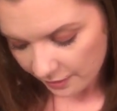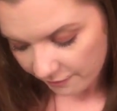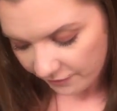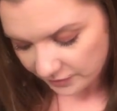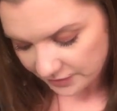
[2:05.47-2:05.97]

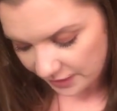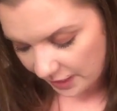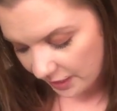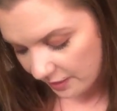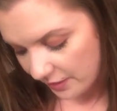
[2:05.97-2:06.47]
The first
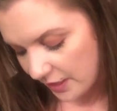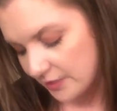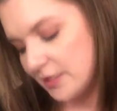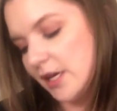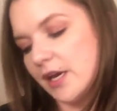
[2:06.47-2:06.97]
thing that
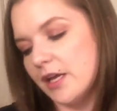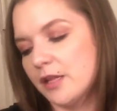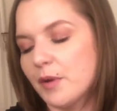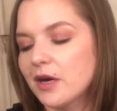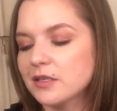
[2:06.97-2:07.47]
I see
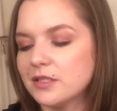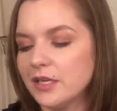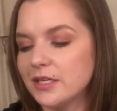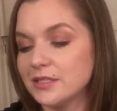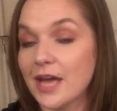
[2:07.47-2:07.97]
in the box
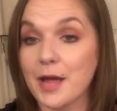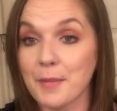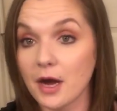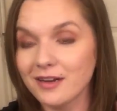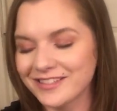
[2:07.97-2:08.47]
is a
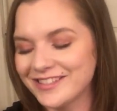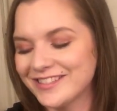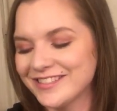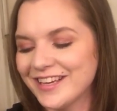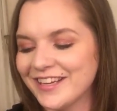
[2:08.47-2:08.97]

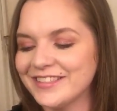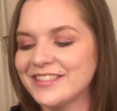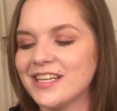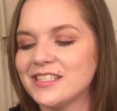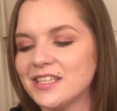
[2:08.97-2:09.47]
box. It
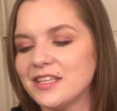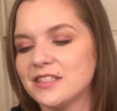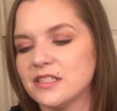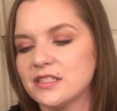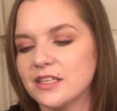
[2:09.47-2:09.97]
says it
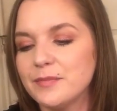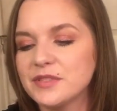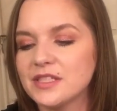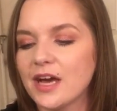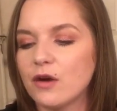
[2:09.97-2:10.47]
is a Sleep
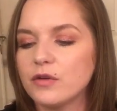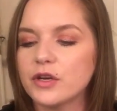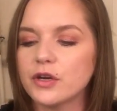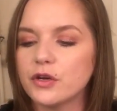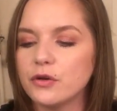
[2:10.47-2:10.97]

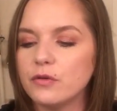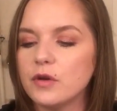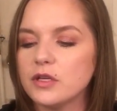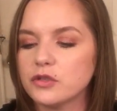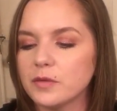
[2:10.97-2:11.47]
Sound
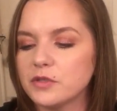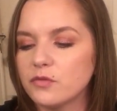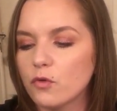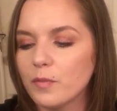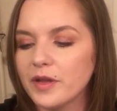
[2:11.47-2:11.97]
Cocoon
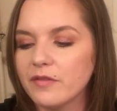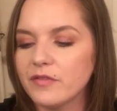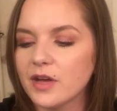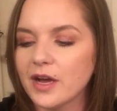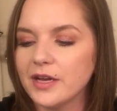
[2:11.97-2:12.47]

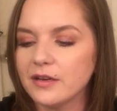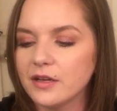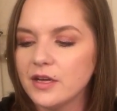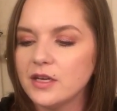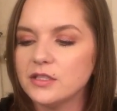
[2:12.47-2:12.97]
Transformative Night
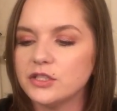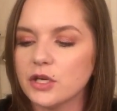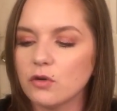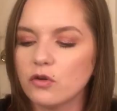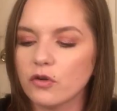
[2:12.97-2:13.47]

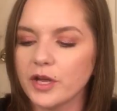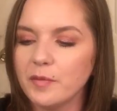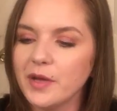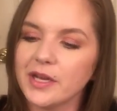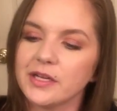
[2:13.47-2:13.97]
Gel
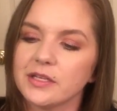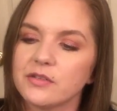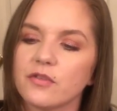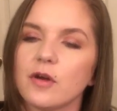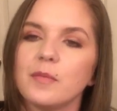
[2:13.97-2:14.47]
Cream, and it
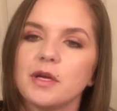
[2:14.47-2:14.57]
is from